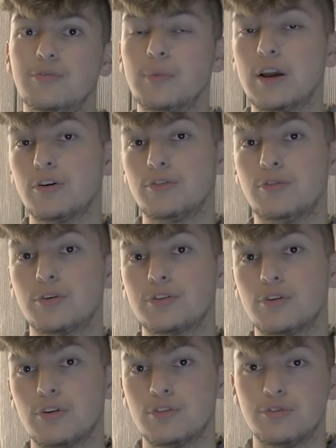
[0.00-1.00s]
micro four
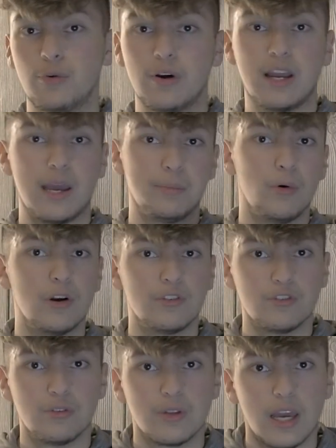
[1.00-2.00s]
thirds 4K point
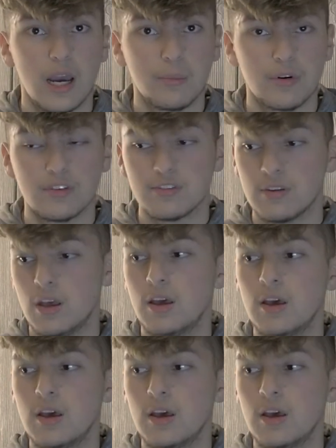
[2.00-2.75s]
and shoot cameras.